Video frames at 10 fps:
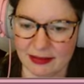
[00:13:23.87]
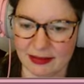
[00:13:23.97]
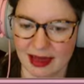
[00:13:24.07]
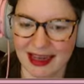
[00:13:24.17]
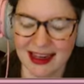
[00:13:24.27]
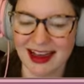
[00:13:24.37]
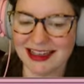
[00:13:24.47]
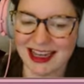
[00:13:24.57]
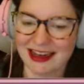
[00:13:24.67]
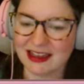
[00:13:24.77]
I
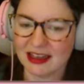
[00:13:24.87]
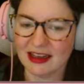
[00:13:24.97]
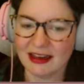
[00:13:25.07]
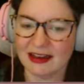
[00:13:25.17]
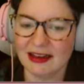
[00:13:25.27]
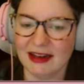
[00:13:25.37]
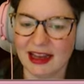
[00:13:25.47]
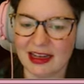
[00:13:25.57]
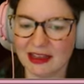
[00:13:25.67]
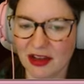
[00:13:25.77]
tend to, like,
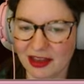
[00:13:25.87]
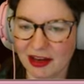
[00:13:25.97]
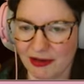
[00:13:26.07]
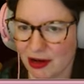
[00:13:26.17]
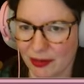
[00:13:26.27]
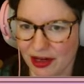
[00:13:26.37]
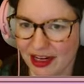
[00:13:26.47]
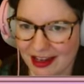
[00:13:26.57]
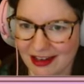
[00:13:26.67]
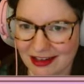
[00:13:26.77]
it's nothing
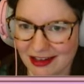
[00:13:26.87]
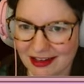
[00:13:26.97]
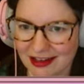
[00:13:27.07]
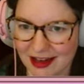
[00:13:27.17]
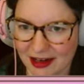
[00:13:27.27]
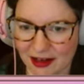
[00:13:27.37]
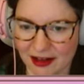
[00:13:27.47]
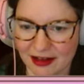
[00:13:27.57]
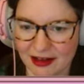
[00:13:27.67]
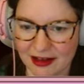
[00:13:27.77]
groundbreaking, I know.